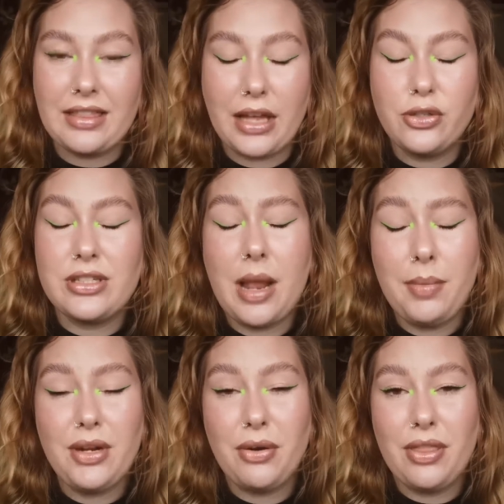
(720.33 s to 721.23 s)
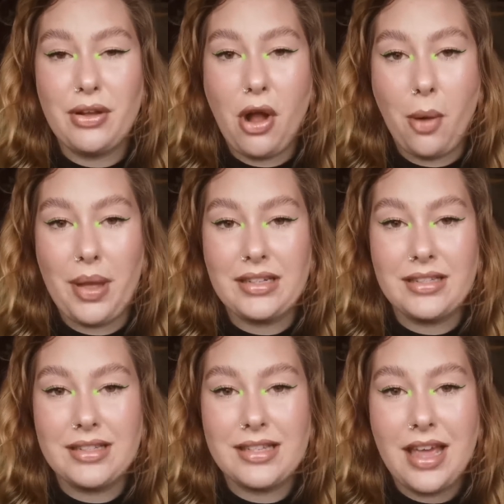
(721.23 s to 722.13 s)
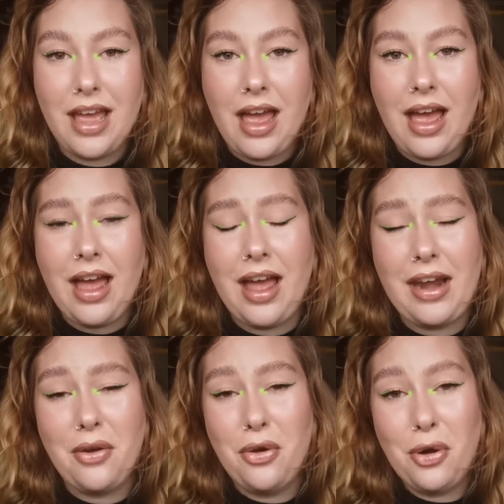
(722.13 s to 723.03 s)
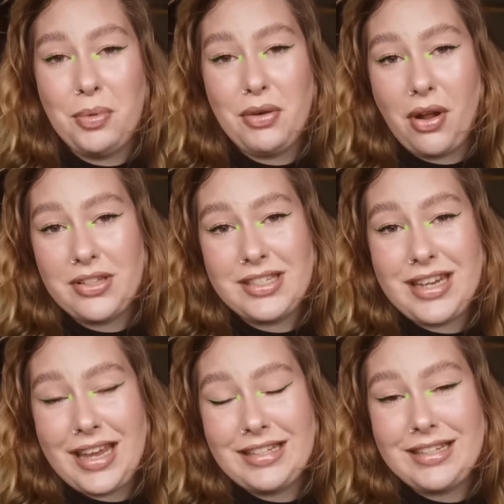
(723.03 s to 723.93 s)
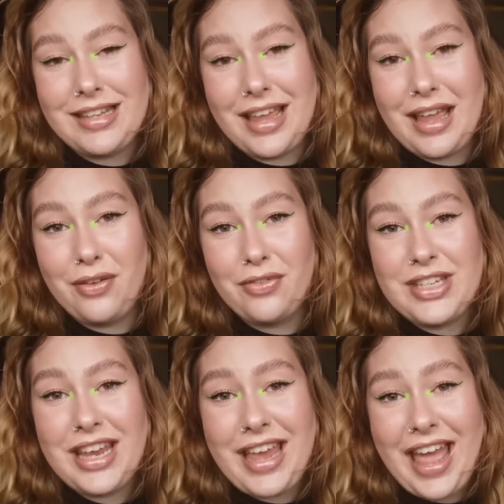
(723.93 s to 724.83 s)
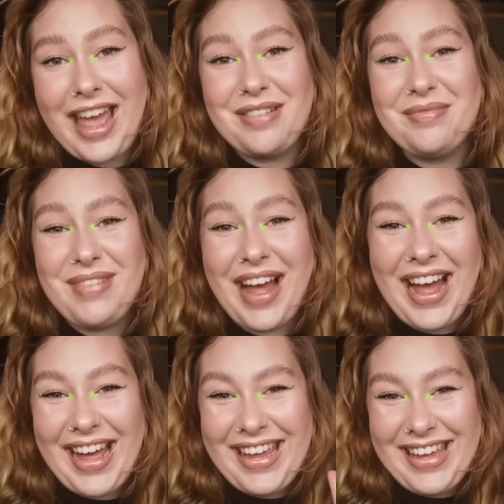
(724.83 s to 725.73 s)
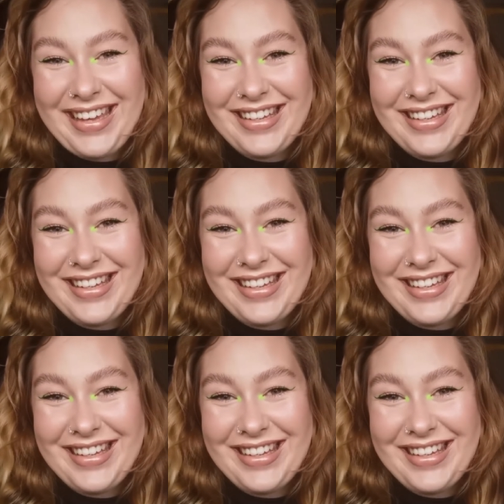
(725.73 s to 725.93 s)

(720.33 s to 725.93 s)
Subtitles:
like that, just let me know in the comments. And I hope you're all staying safe. Take care. Bye.